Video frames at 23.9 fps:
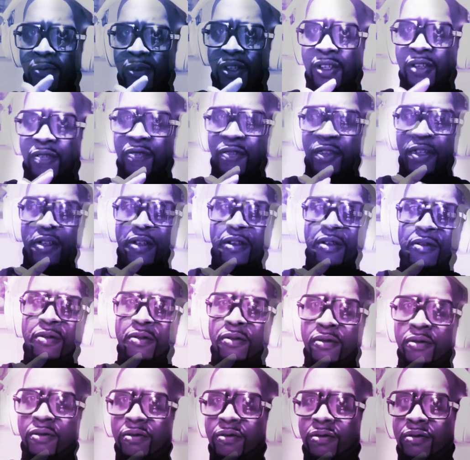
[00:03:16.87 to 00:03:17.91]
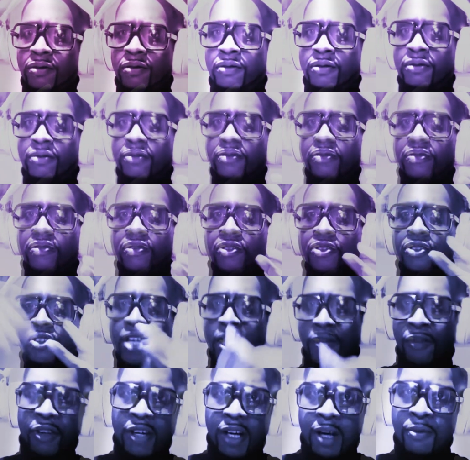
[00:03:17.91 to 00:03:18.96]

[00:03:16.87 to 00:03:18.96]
Feel, Give It Up,